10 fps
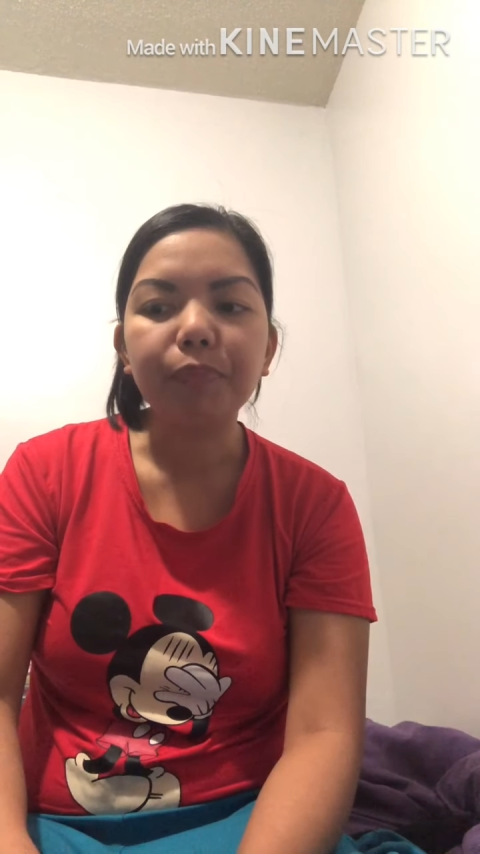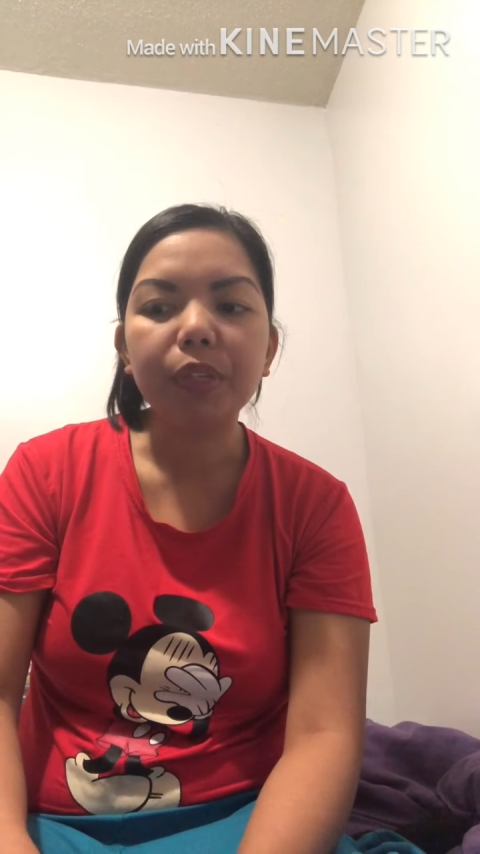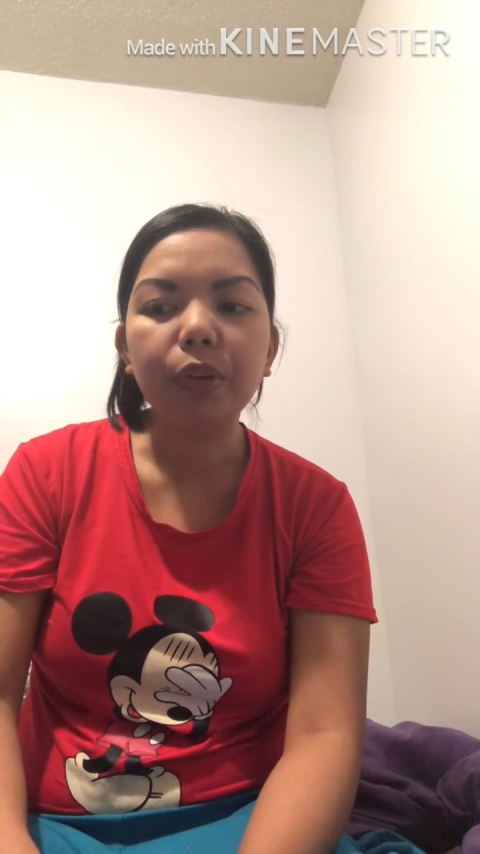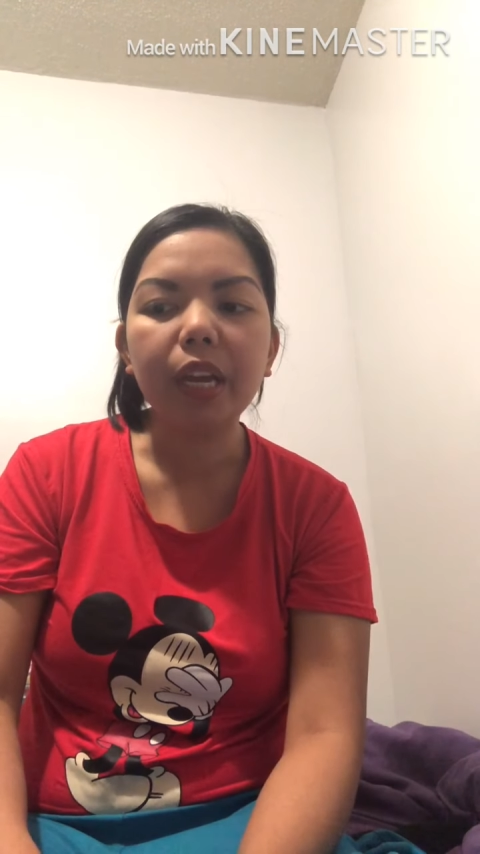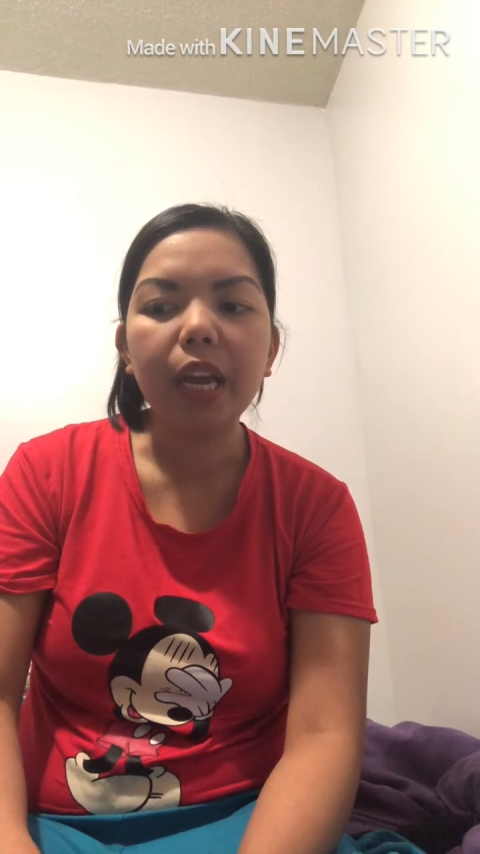
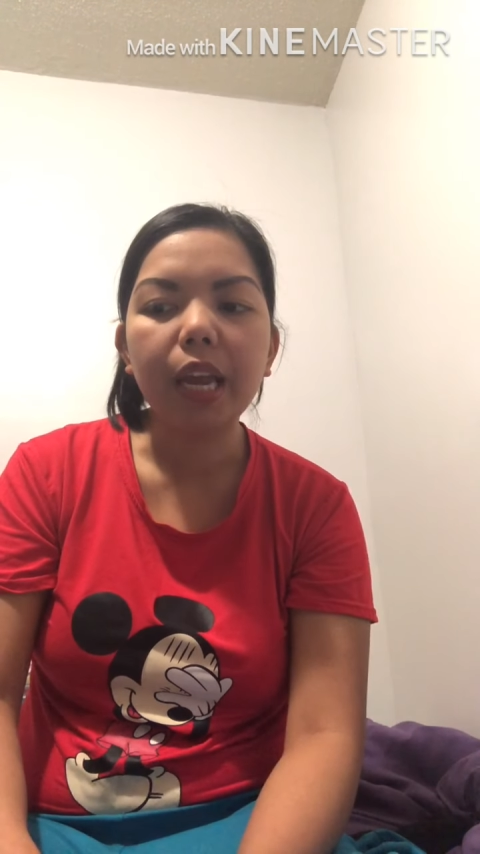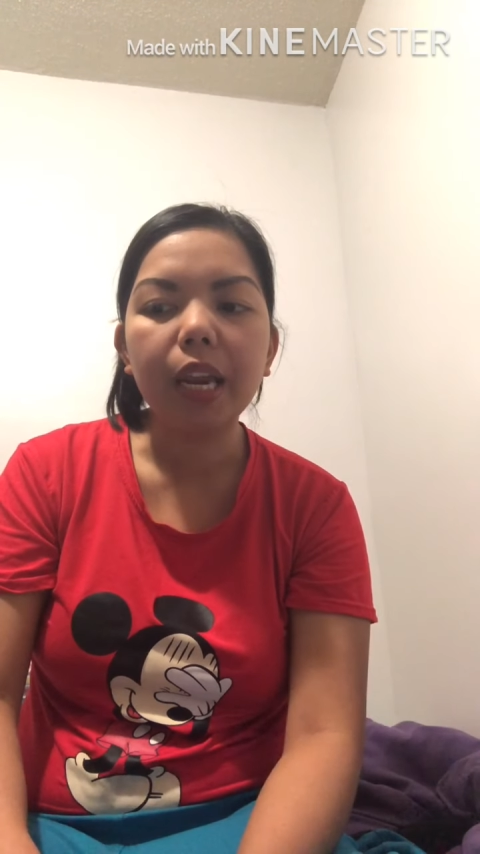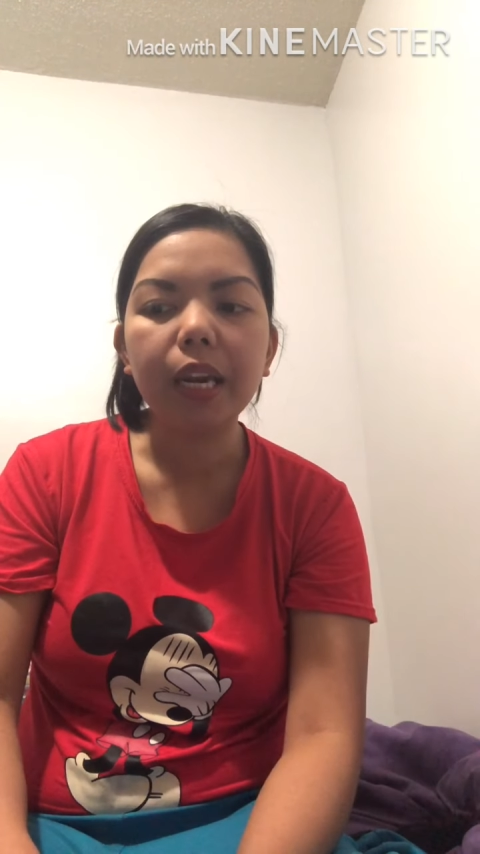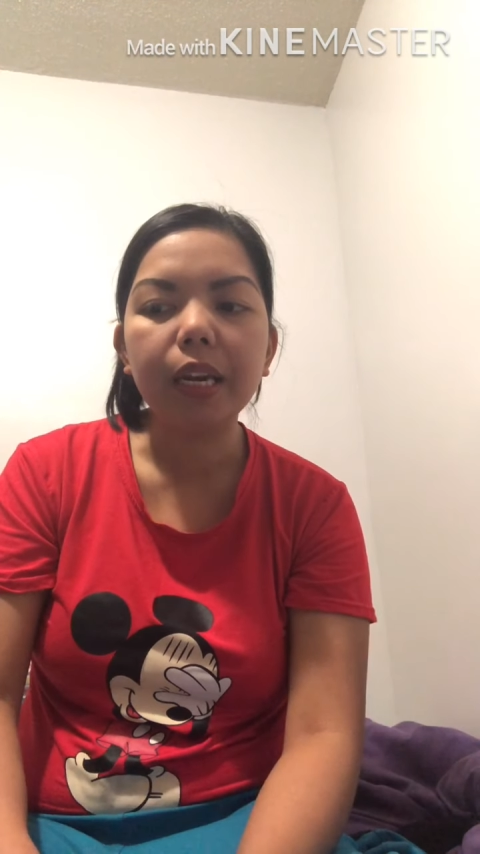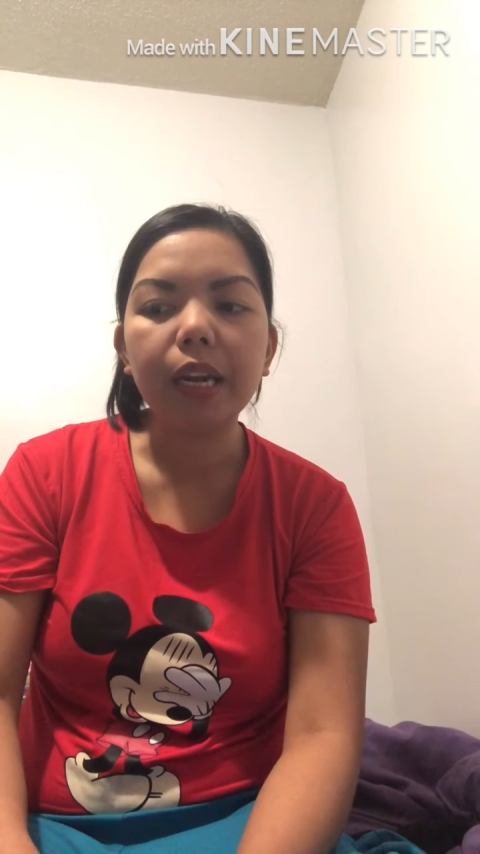you
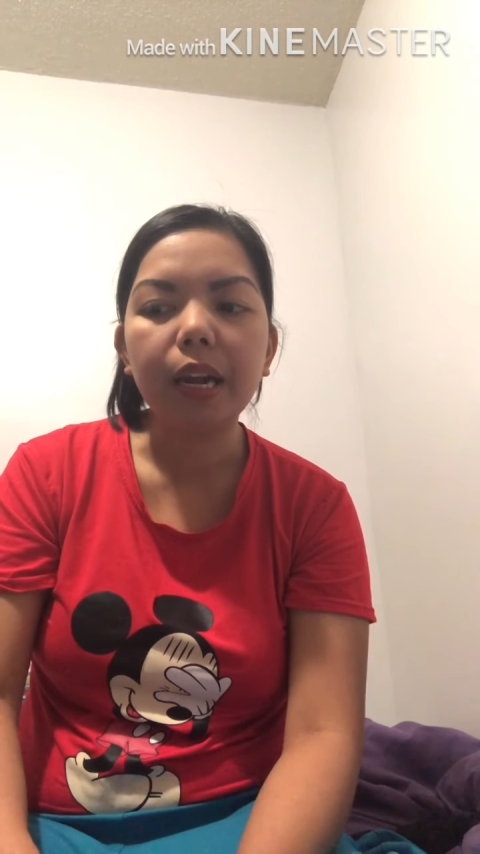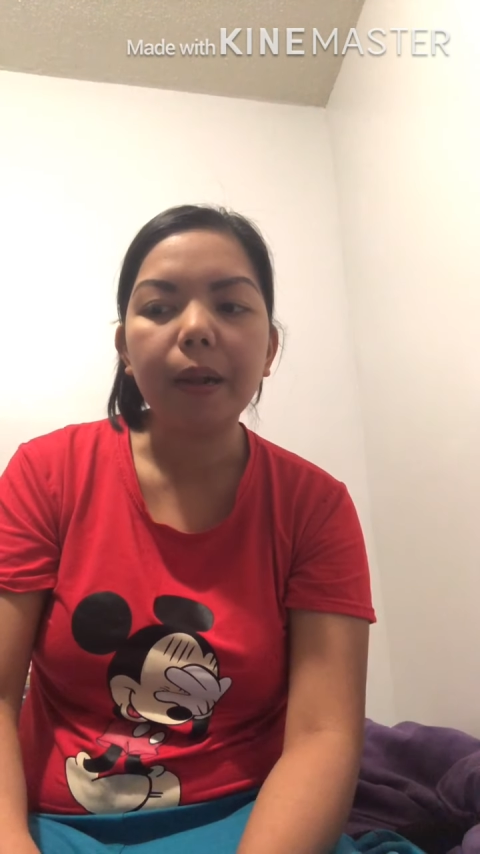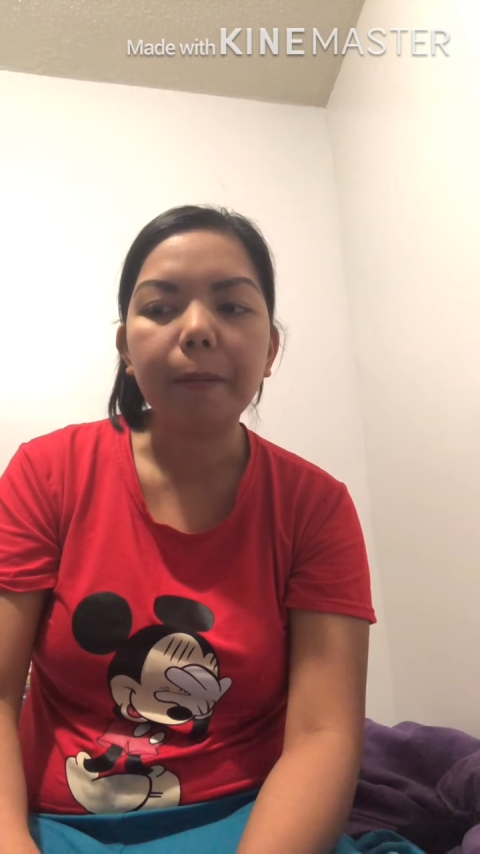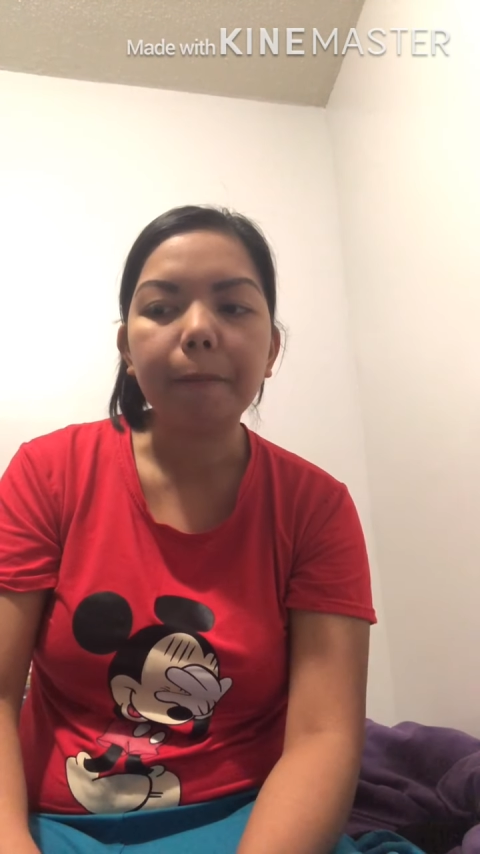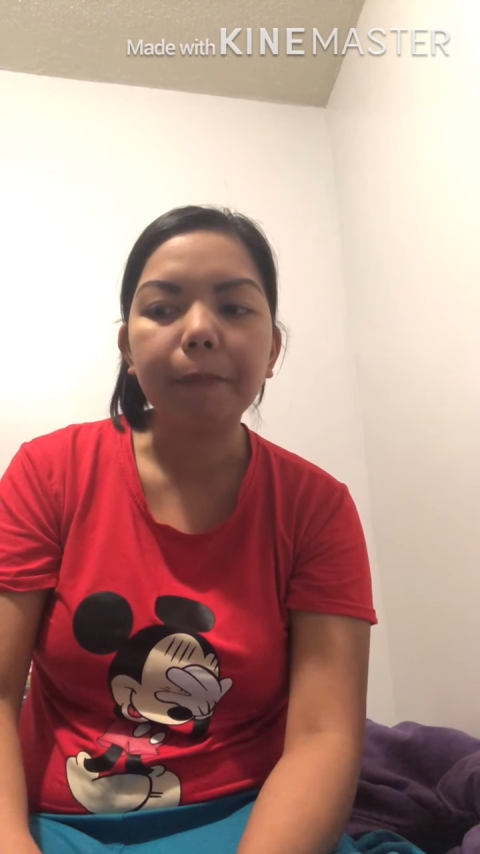can
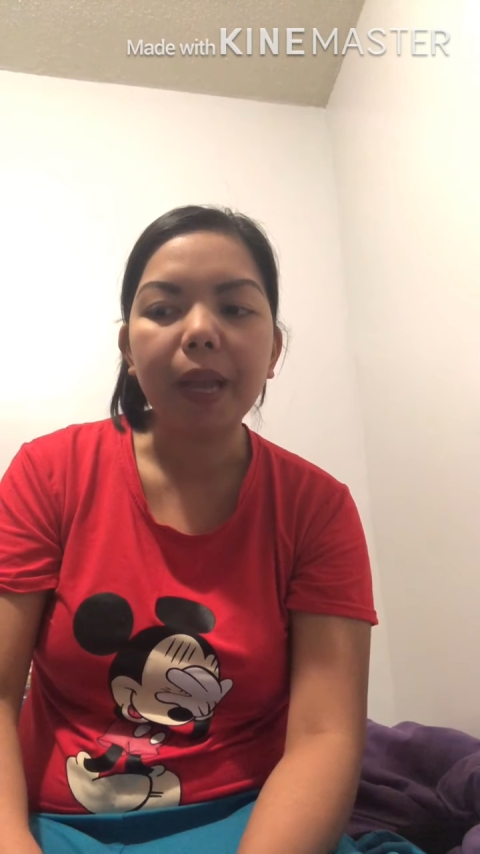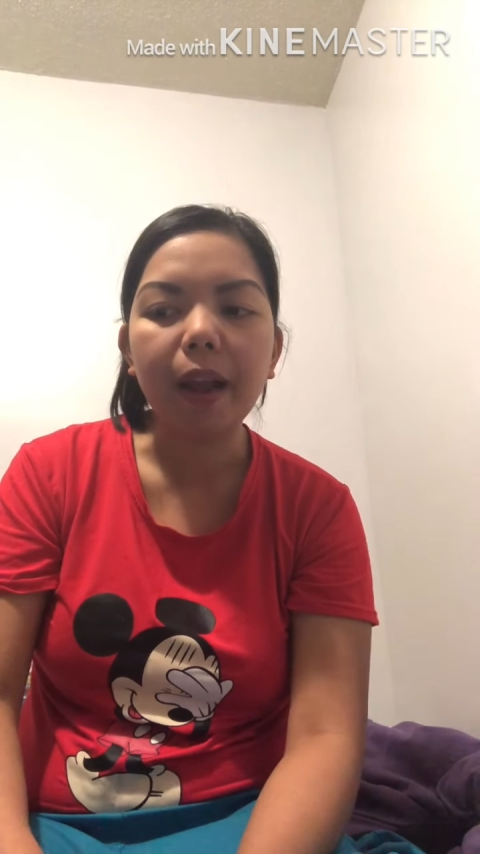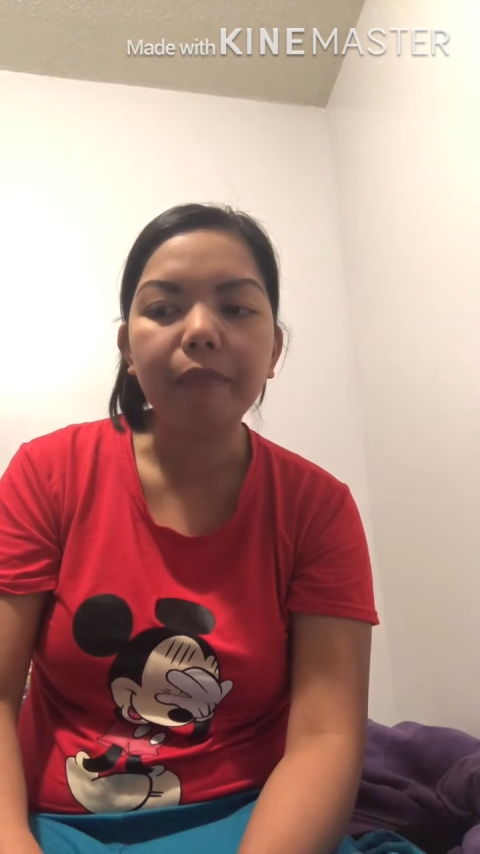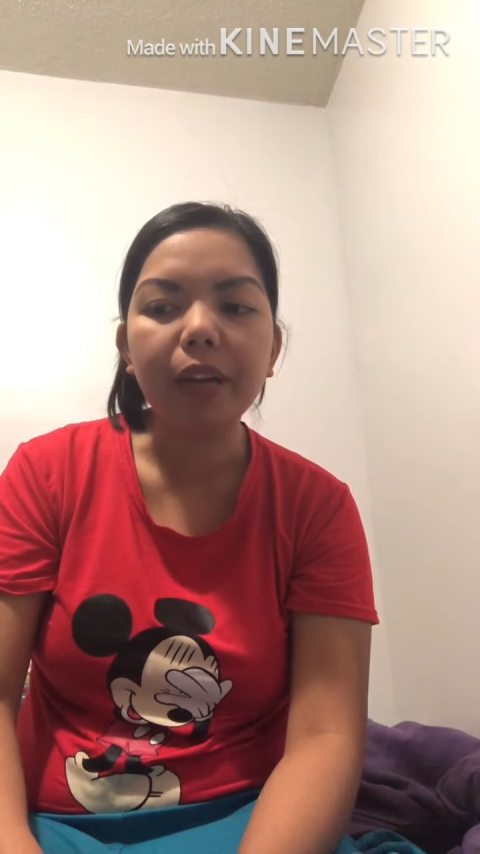have